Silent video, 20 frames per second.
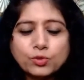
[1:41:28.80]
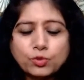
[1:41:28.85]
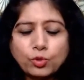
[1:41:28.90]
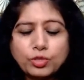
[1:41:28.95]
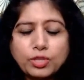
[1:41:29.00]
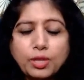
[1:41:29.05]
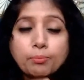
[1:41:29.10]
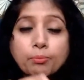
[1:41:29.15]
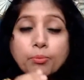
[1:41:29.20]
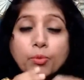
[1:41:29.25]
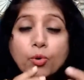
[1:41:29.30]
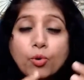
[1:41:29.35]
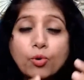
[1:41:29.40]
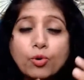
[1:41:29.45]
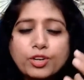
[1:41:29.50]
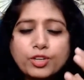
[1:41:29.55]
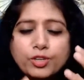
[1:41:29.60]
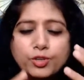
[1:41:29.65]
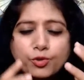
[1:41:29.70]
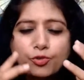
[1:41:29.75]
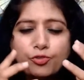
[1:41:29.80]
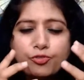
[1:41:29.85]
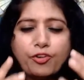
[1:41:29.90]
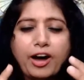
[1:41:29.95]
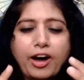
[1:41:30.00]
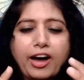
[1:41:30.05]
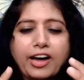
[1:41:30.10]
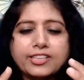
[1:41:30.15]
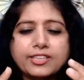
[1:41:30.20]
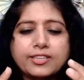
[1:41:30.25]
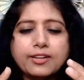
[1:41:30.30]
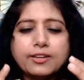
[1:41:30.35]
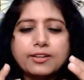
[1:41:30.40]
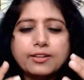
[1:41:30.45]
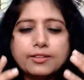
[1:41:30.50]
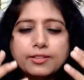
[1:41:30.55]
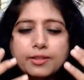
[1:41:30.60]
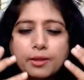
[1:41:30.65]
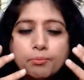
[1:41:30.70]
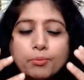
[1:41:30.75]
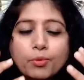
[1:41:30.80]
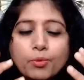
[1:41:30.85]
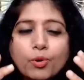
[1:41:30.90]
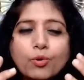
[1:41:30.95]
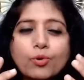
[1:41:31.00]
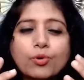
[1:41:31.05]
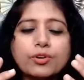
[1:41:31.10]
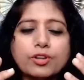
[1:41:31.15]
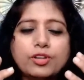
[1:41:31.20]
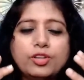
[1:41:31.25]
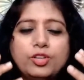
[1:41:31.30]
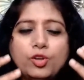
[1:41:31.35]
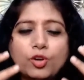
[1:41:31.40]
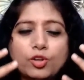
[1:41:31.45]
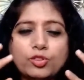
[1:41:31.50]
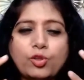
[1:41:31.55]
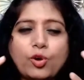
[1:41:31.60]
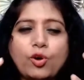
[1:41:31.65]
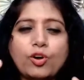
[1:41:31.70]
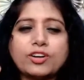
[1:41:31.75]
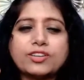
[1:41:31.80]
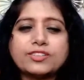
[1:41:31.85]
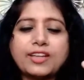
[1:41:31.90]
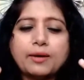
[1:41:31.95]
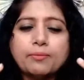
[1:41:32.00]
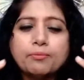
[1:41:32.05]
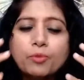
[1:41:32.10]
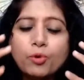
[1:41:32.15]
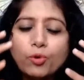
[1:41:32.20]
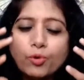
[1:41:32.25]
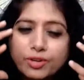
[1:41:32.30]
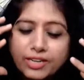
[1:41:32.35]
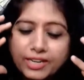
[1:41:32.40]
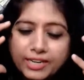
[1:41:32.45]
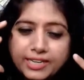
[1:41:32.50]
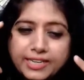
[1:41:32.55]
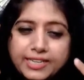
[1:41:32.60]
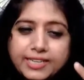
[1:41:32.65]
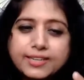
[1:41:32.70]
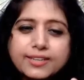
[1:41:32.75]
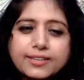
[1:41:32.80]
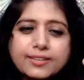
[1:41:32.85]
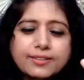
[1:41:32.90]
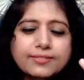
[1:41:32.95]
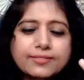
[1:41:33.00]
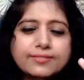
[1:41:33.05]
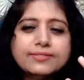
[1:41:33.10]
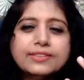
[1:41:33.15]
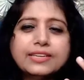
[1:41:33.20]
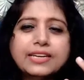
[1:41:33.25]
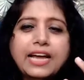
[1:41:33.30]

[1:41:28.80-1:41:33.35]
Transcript: So the more you fast, the more your thoughts are more clear